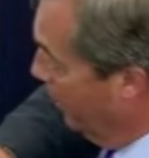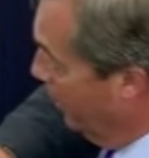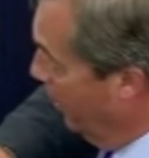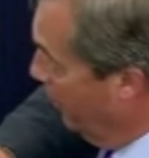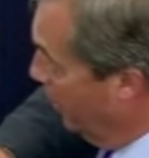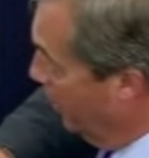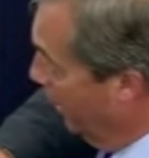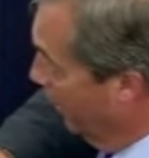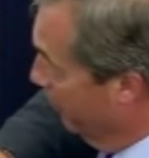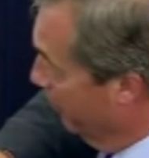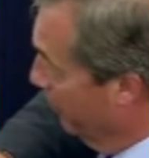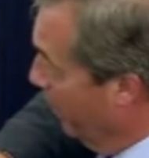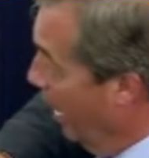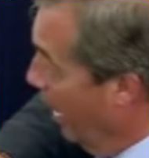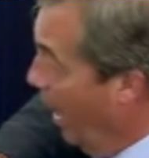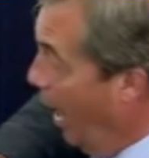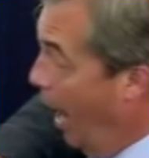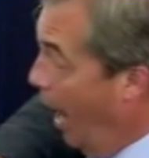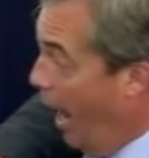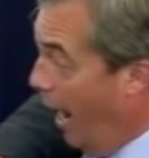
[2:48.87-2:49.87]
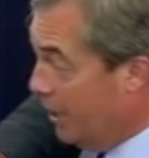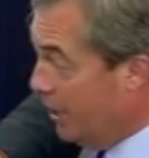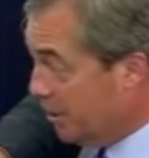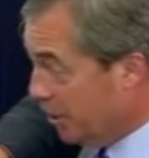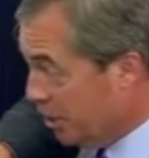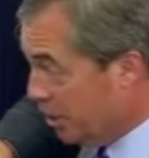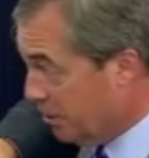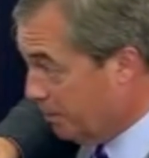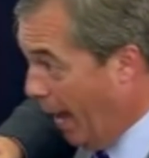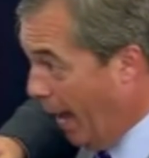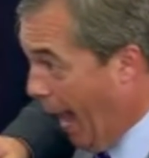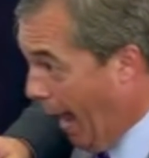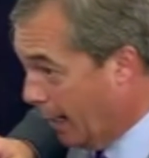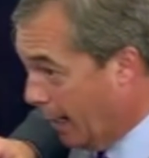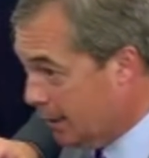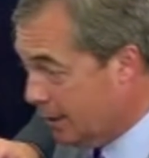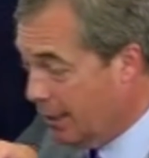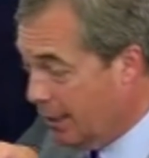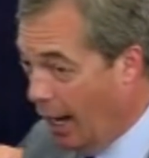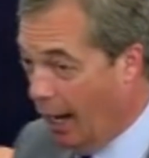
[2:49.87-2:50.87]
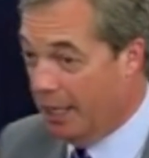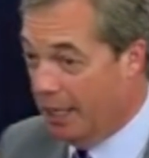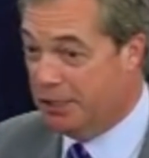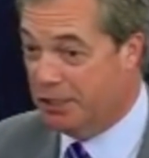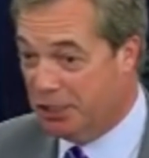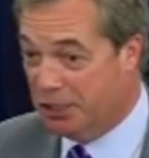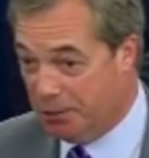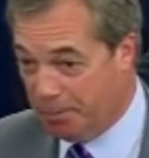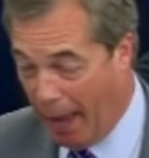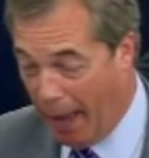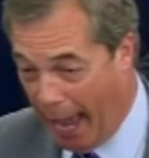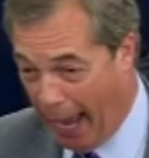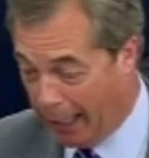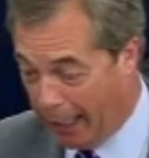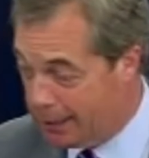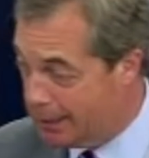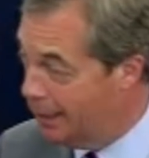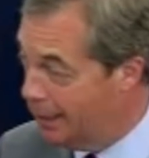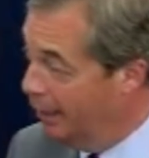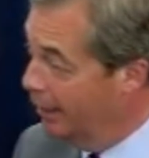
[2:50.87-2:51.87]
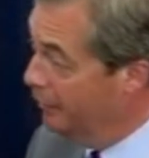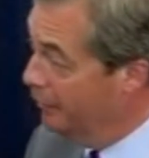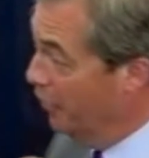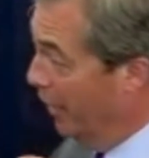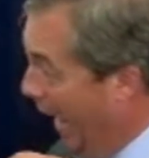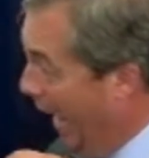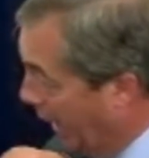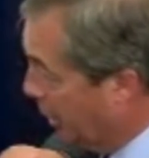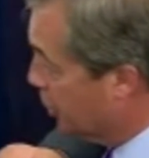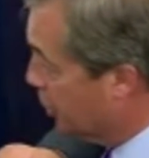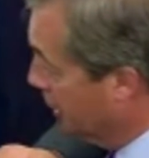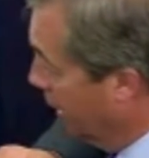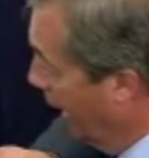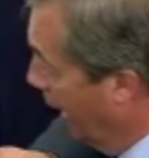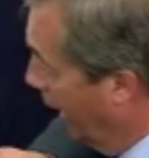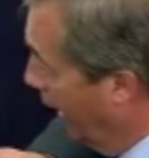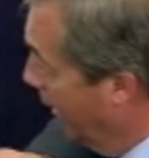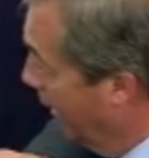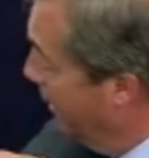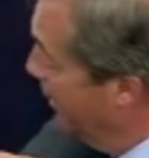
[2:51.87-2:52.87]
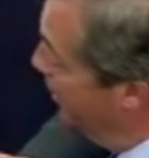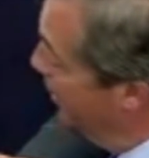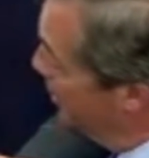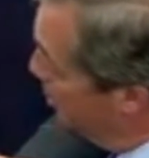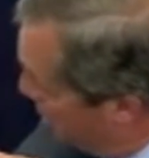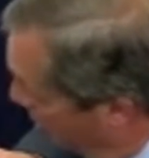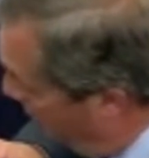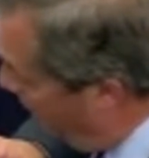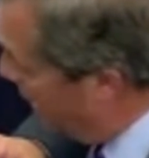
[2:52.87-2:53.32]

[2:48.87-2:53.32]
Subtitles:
Union. I suspect that actually two